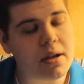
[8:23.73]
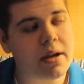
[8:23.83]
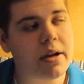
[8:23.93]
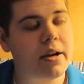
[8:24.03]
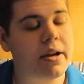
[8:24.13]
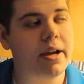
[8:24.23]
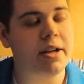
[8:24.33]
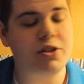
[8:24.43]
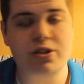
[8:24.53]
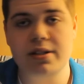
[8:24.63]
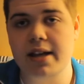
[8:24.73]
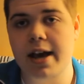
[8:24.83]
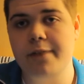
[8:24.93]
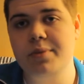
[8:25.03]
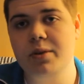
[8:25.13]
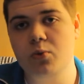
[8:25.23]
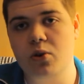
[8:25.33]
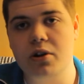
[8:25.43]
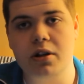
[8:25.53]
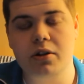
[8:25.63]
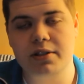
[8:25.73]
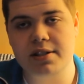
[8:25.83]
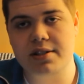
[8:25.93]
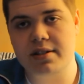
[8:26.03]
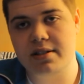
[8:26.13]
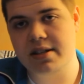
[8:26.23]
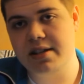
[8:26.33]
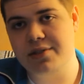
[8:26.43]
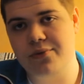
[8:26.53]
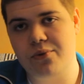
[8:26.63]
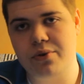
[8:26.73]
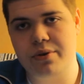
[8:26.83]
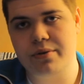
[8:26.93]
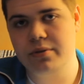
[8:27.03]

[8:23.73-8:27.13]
Uh, HTC have been working on this Sense 4